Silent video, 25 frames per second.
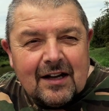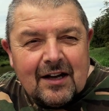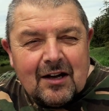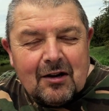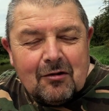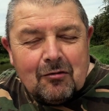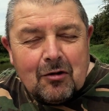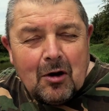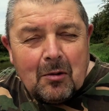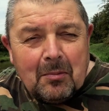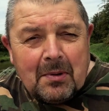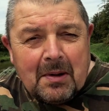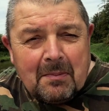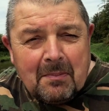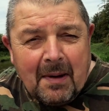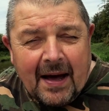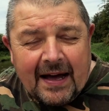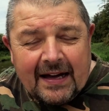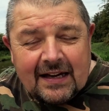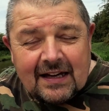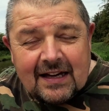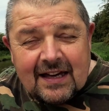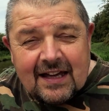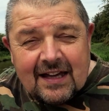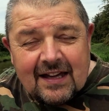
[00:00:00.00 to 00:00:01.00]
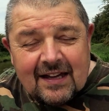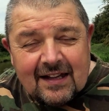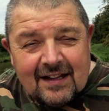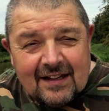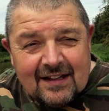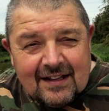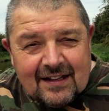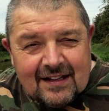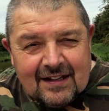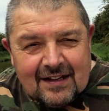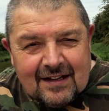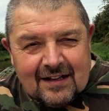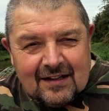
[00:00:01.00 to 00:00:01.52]
we'll be back
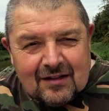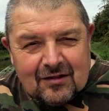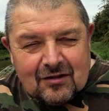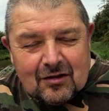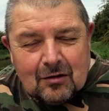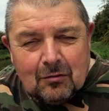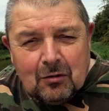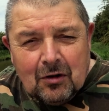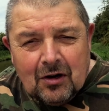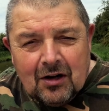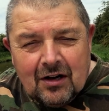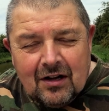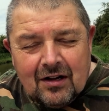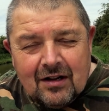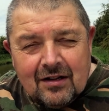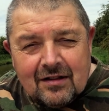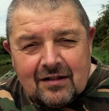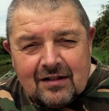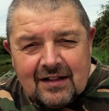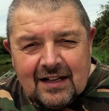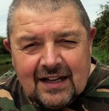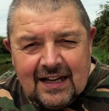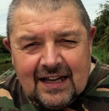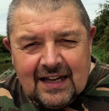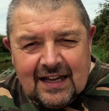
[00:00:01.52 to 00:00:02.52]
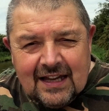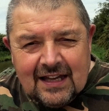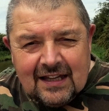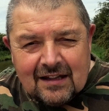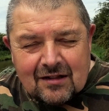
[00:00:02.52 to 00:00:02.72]
to where the